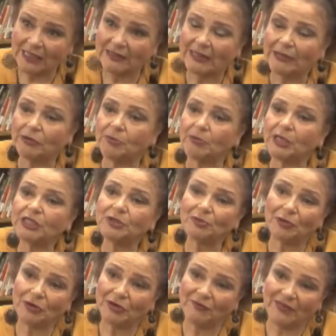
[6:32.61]
They were much
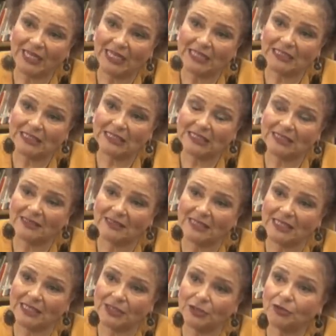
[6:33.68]
more advanced
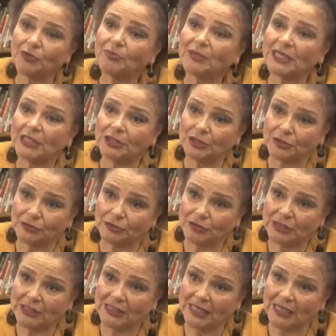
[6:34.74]
than European
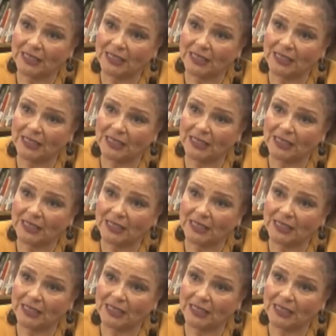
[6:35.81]
children